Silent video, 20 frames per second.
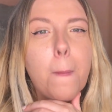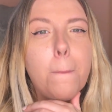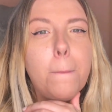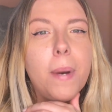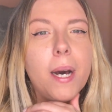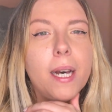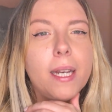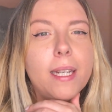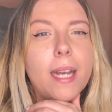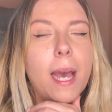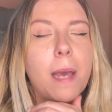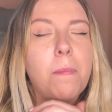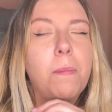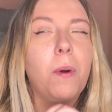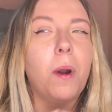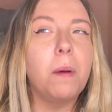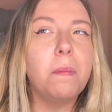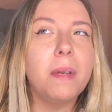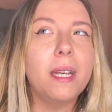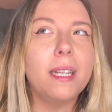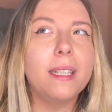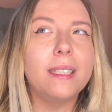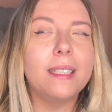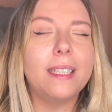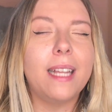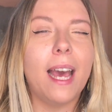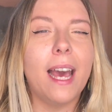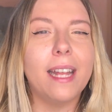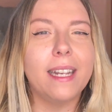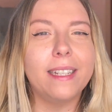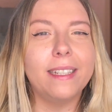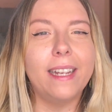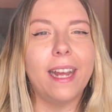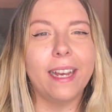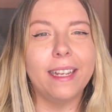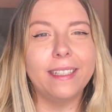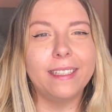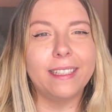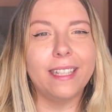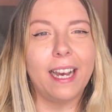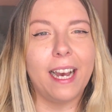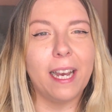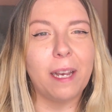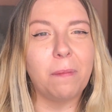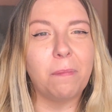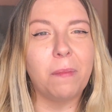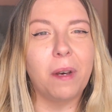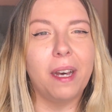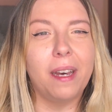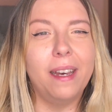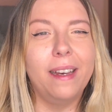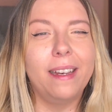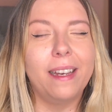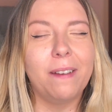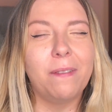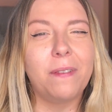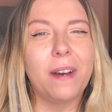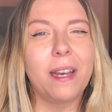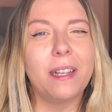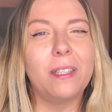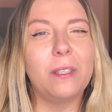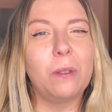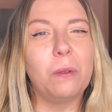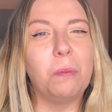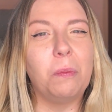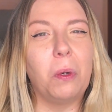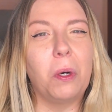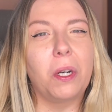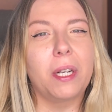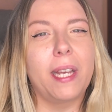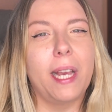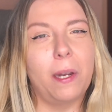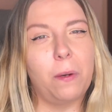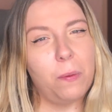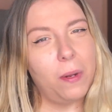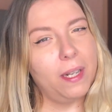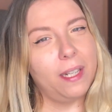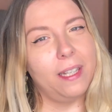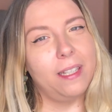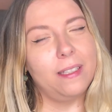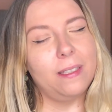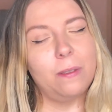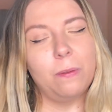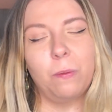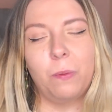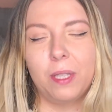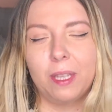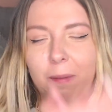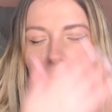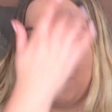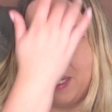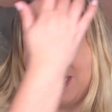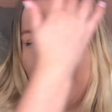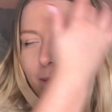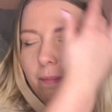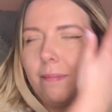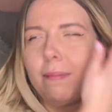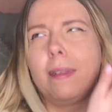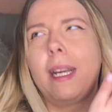But I promise that next time, if I do more get ready with me,